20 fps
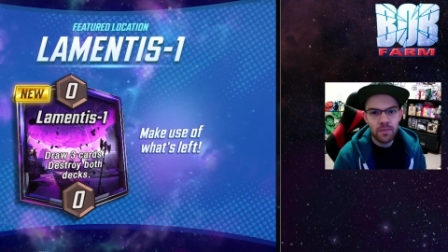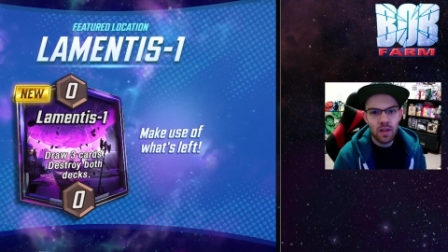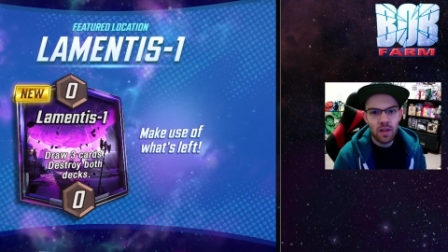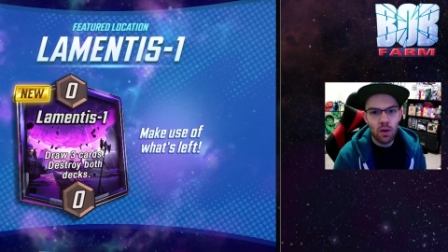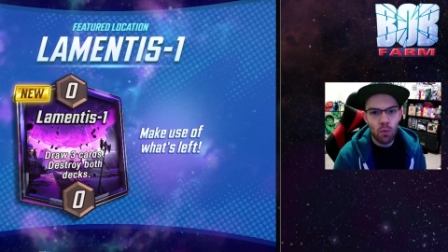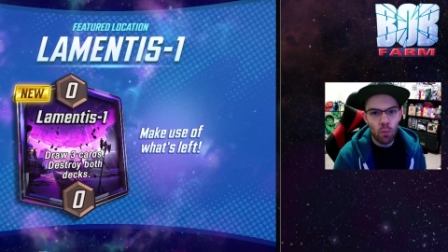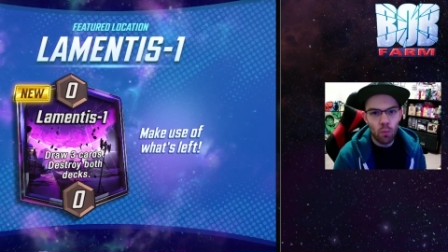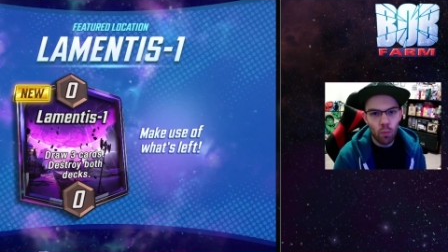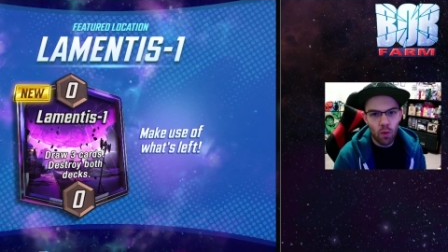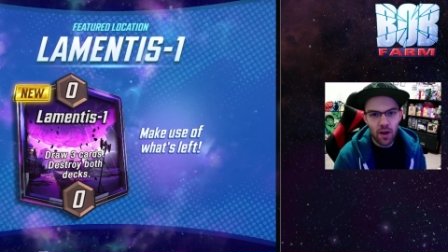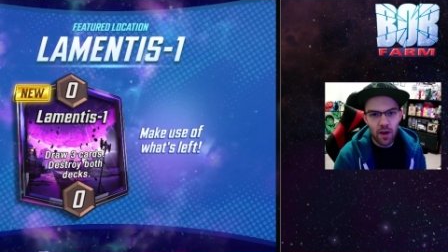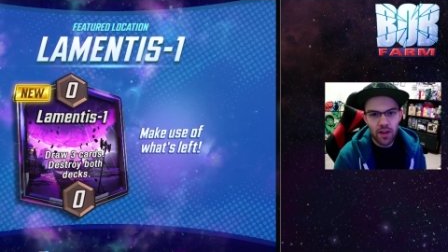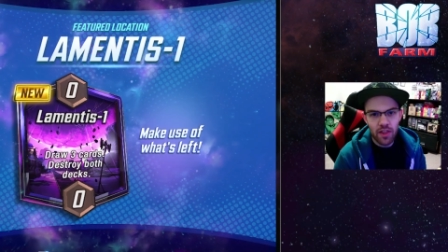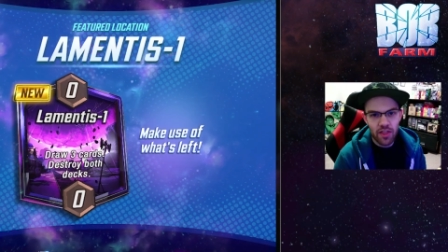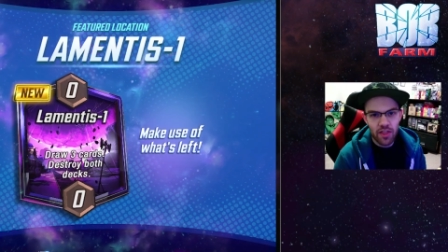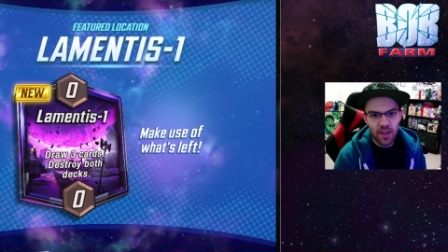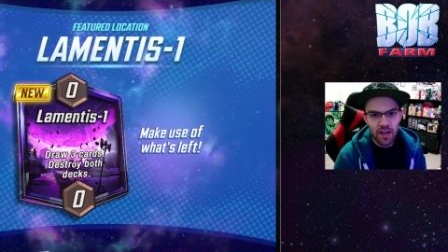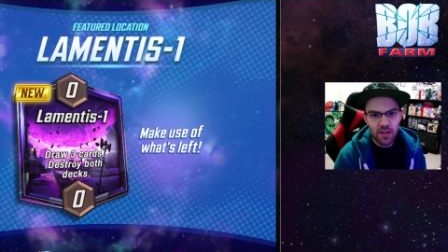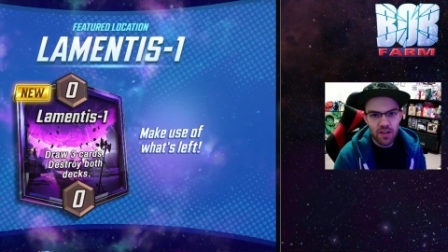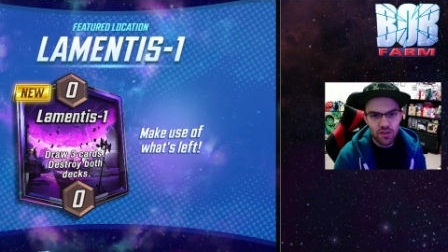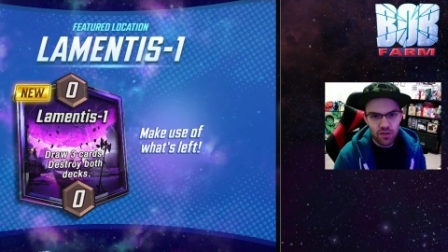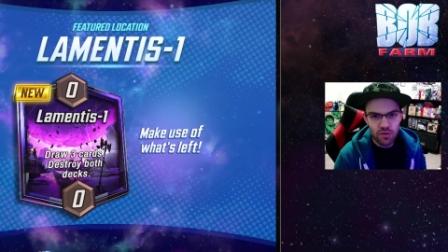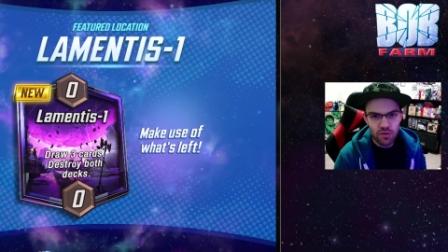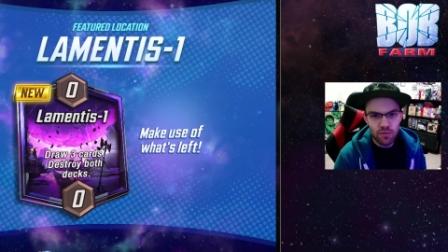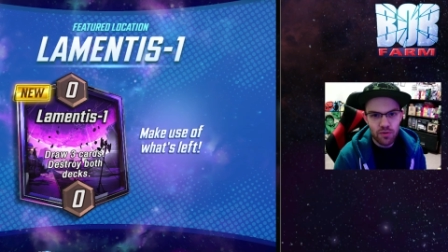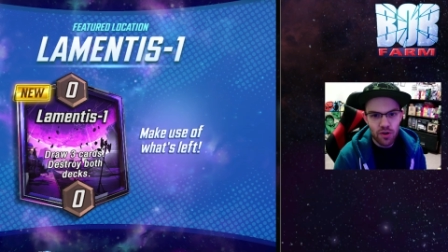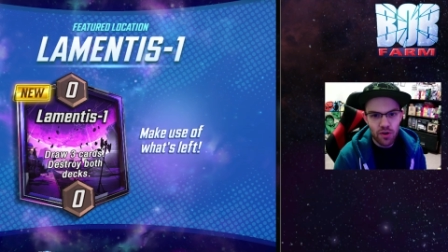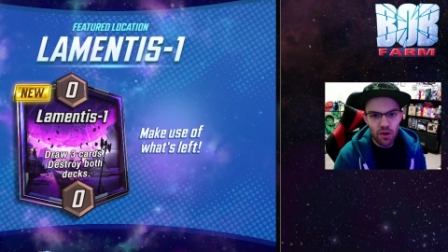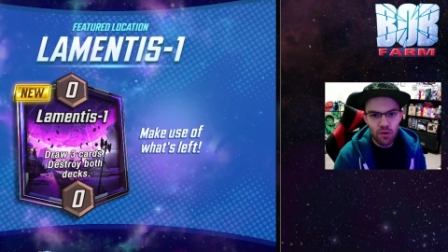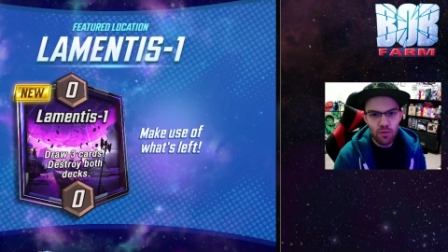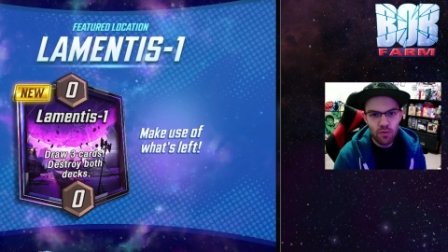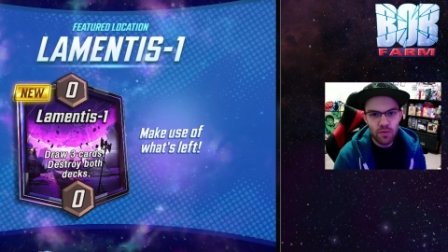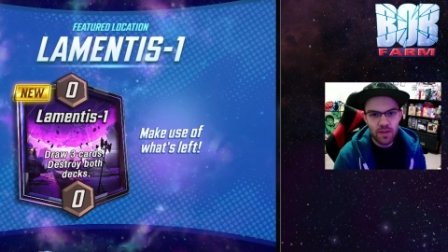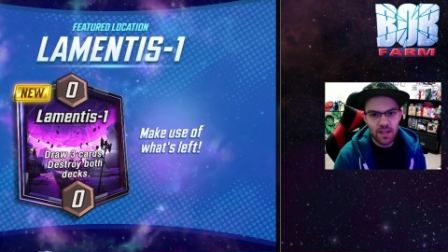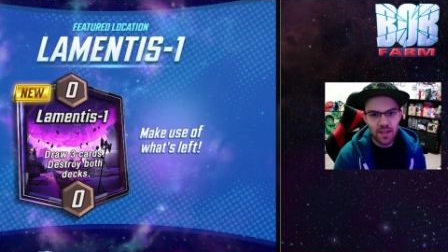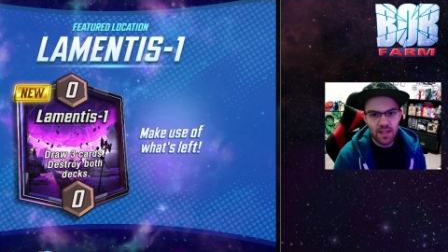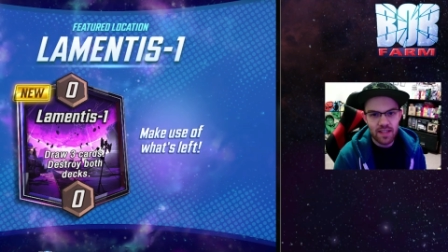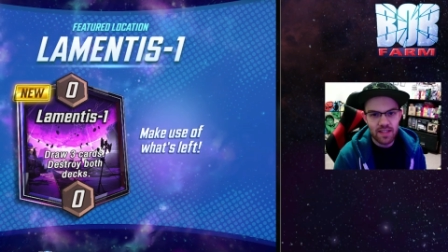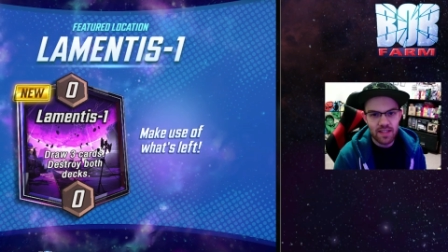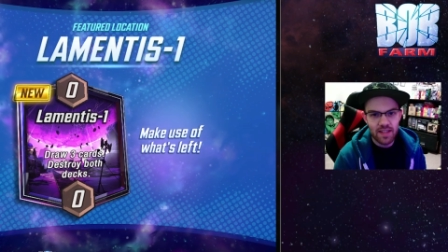One thing to note
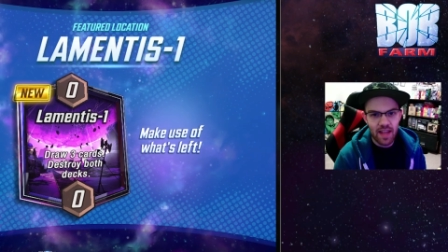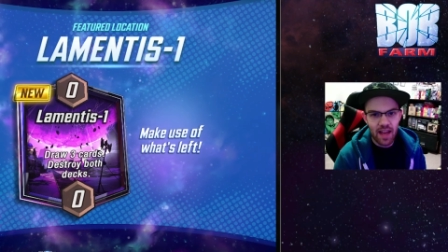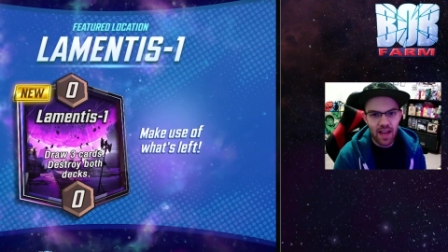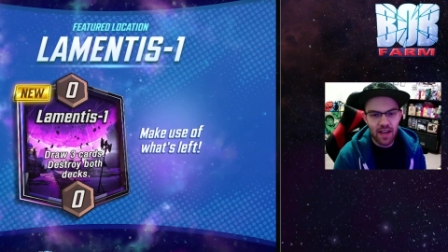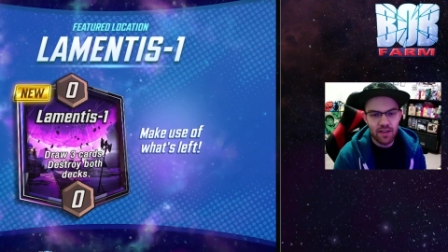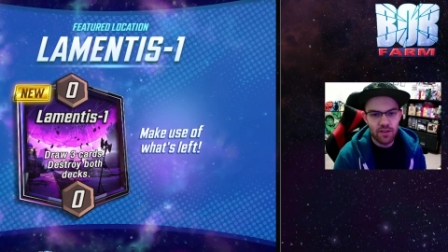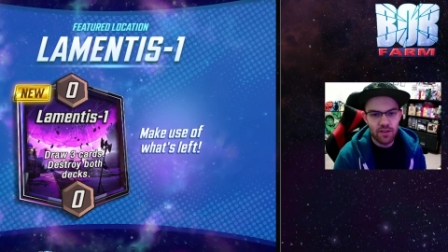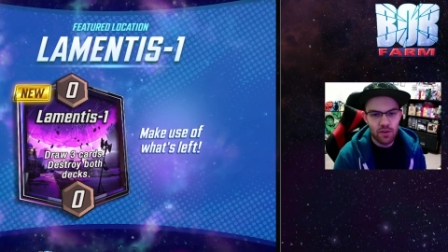is that